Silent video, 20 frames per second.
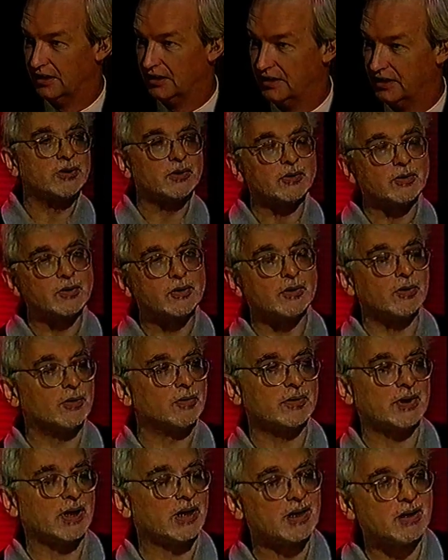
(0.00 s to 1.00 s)
I don't
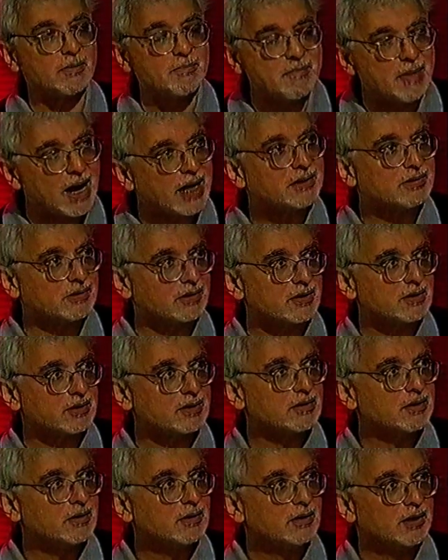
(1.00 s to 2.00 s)
know that it
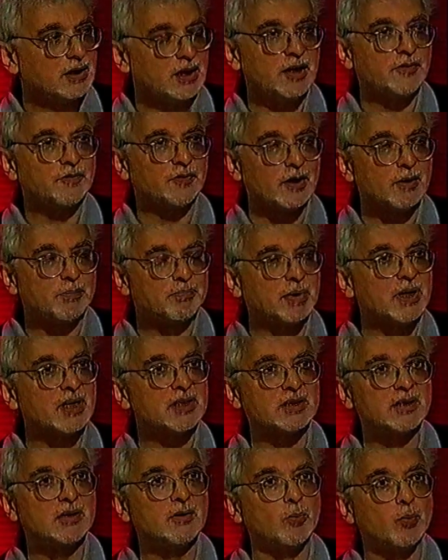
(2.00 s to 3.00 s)
matters if a
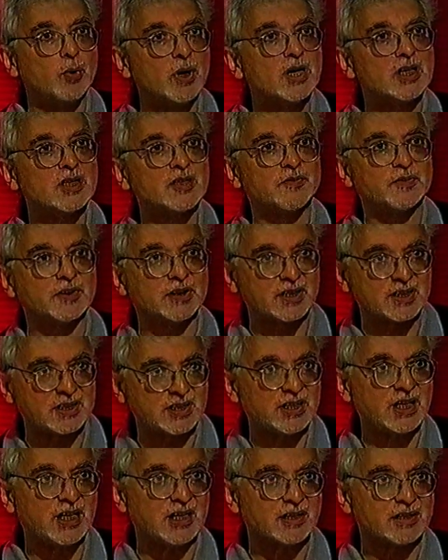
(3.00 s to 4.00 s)
person works for the
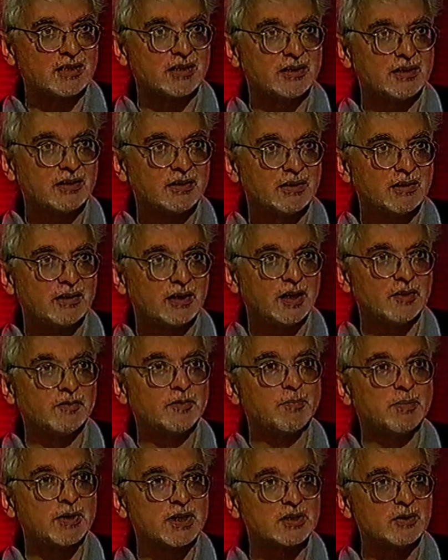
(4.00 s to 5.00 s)
state. If
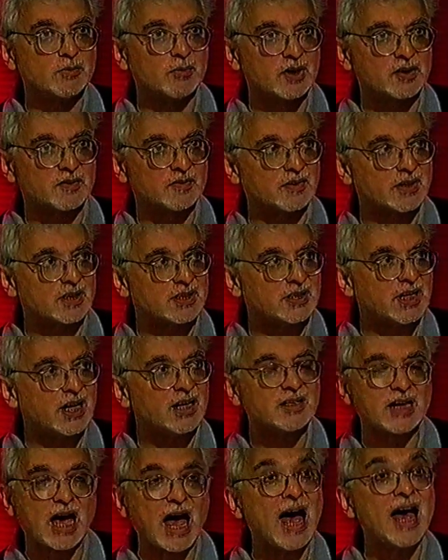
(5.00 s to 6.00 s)
the person works for the
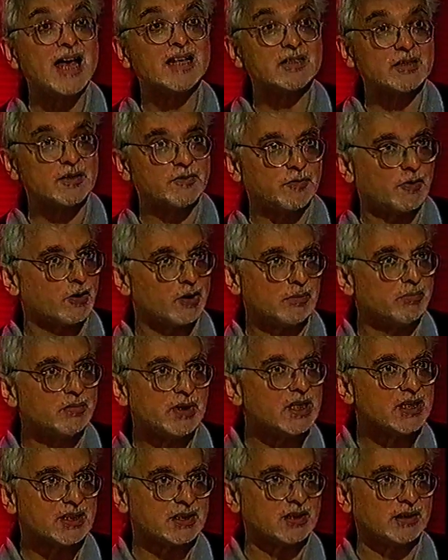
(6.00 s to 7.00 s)
state as a foreign
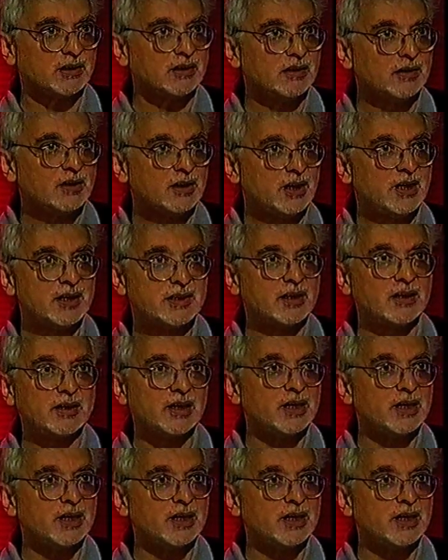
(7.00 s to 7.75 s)
minister, he's an